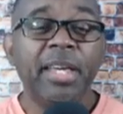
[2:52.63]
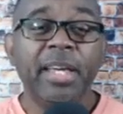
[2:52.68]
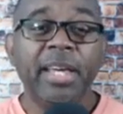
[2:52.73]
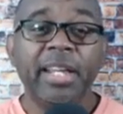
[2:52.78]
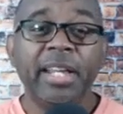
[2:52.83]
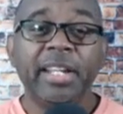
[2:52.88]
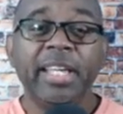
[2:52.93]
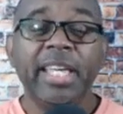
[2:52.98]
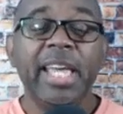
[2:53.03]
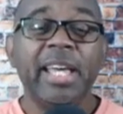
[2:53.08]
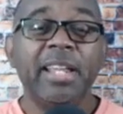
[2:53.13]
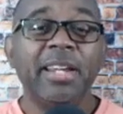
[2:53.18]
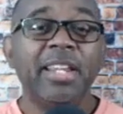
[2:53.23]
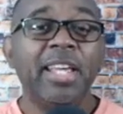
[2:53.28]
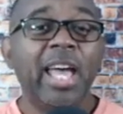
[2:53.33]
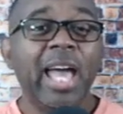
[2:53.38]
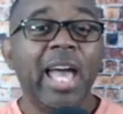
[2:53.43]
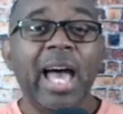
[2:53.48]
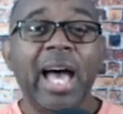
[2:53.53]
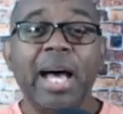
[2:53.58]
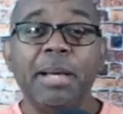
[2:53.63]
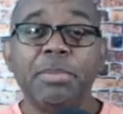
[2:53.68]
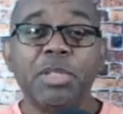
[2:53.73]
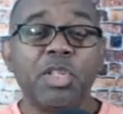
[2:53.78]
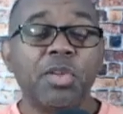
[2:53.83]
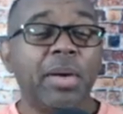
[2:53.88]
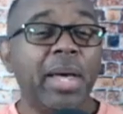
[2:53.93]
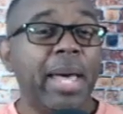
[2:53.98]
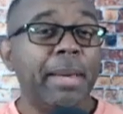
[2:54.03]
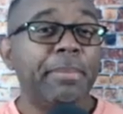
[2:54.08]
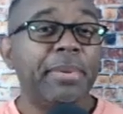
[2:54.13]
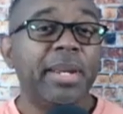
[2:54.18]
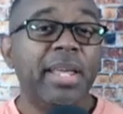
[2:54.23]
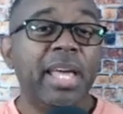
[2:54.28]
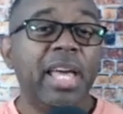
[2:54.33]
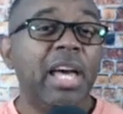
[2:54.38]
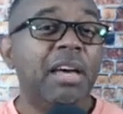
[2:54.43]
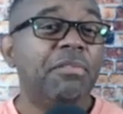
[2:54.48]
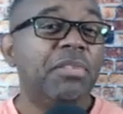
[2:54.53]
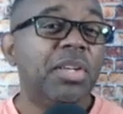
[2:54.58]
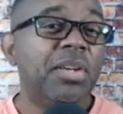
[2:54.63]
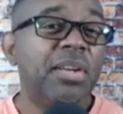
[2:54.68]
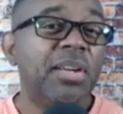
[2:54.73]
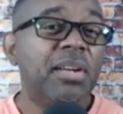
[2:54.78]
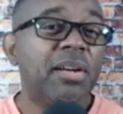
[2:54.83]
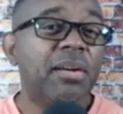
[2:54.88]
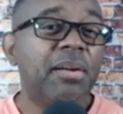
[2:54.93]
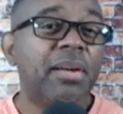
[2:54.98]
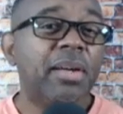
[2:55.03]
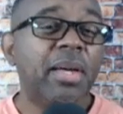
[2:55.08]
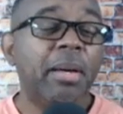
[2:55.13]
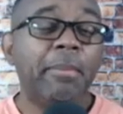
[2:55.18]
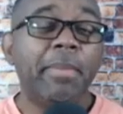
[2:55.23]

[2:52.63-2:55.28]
And again, I'm so happy to have you here.